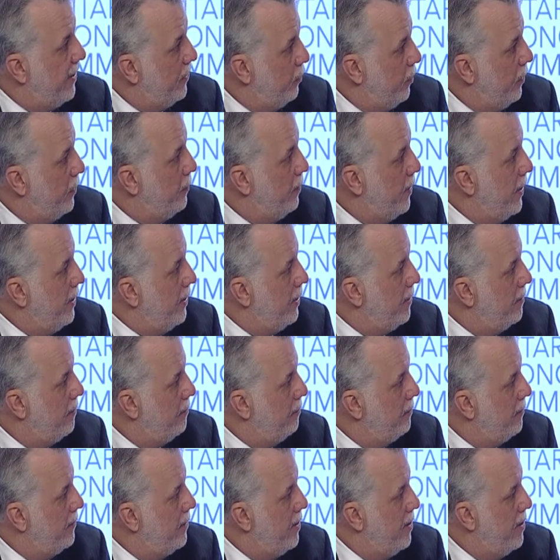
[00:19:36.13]
as we speak.
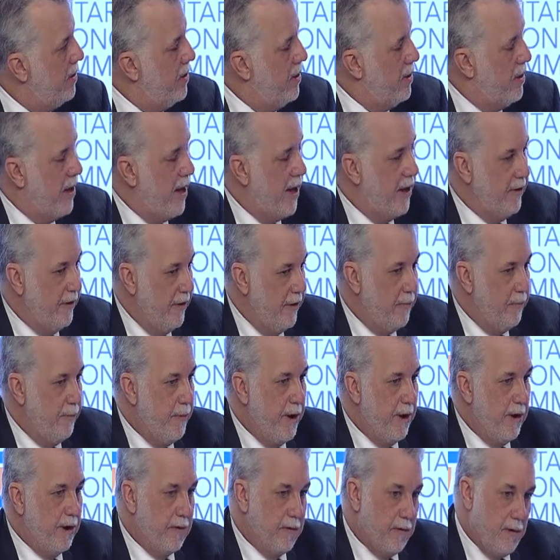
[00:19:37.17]
And this
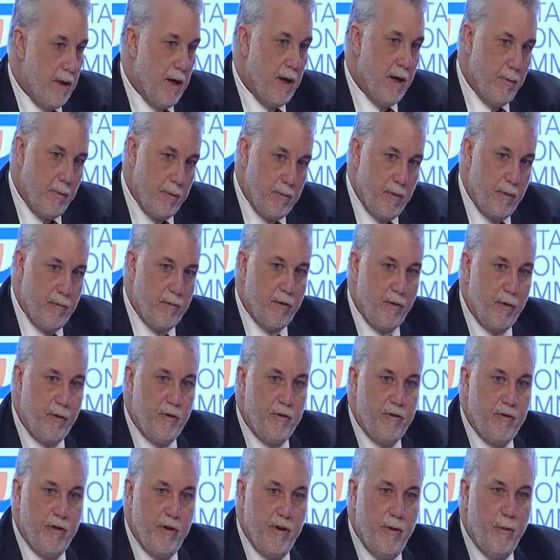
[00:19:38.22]
bill, uh, of
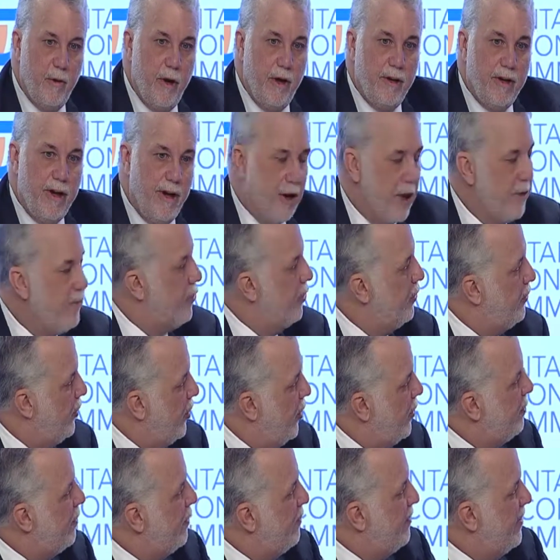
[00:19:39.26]
course, uh, one cannot
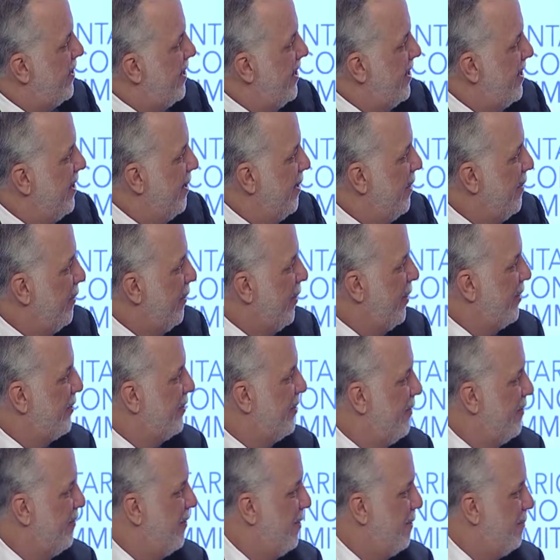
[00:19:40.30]
presume of the uh,
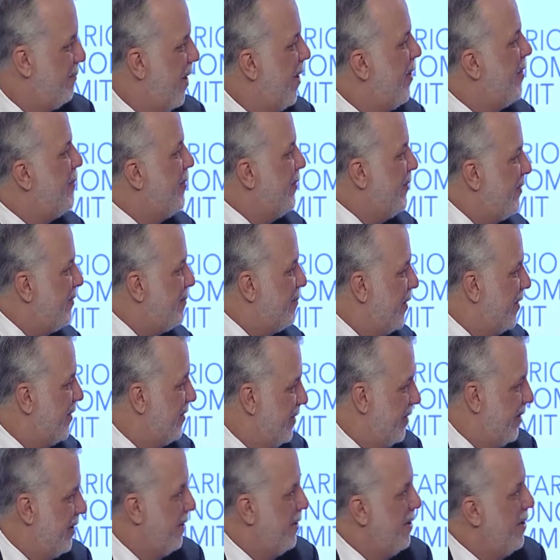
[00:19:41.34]
works of uh, parliaments,
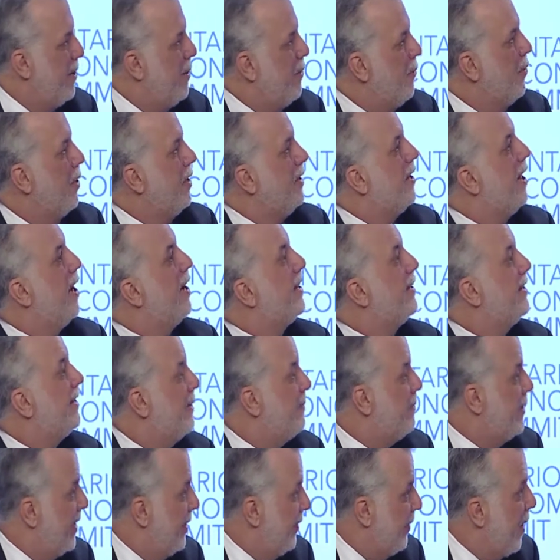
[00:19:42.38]
but uh, will
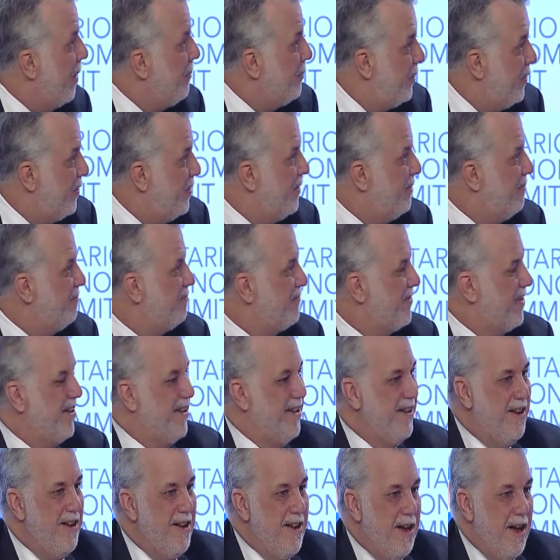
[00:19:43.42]
likely be adopted.
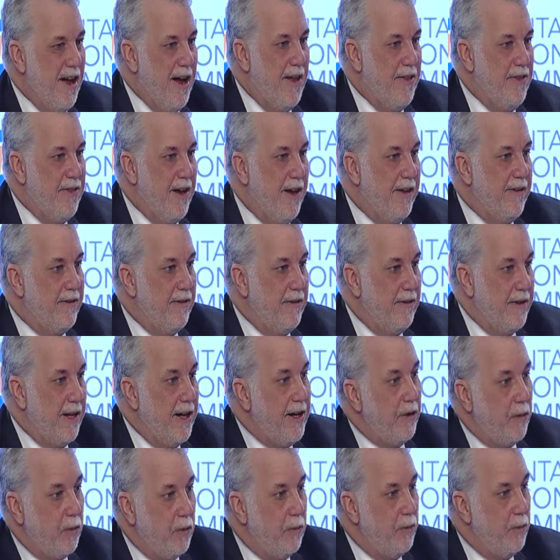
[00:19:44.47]
And this,
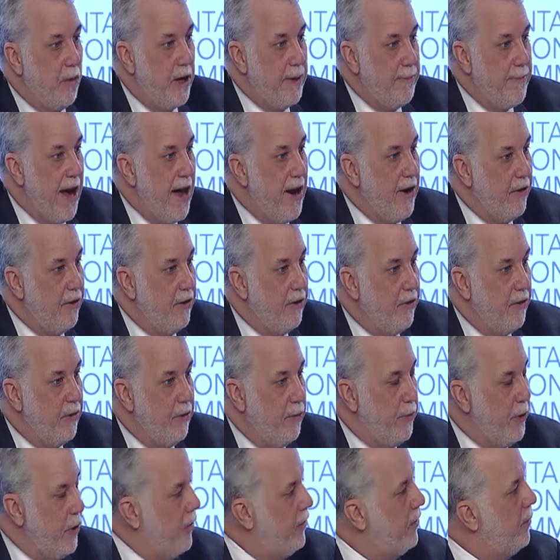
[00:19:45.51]
then it will bring balance to
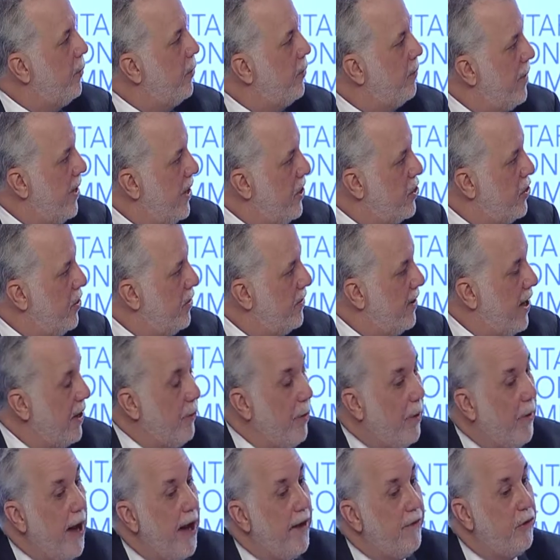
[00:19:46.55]
municipal pensions. Then
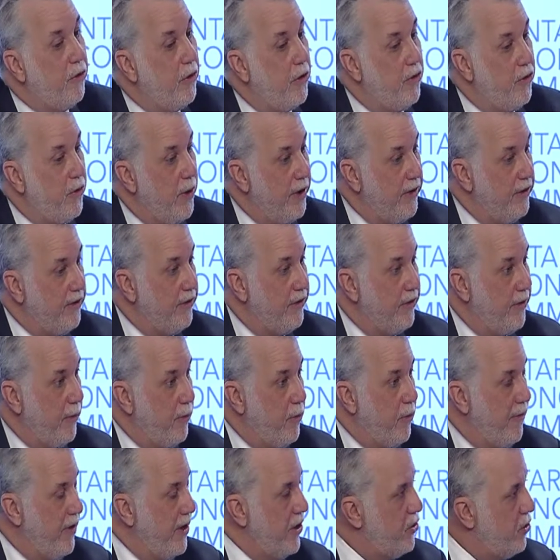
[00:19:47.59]
we'll have to address uh,
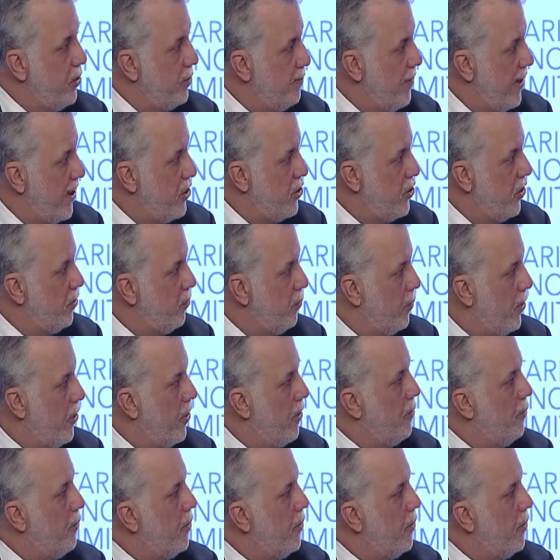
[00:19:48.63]
provincial pensions, where,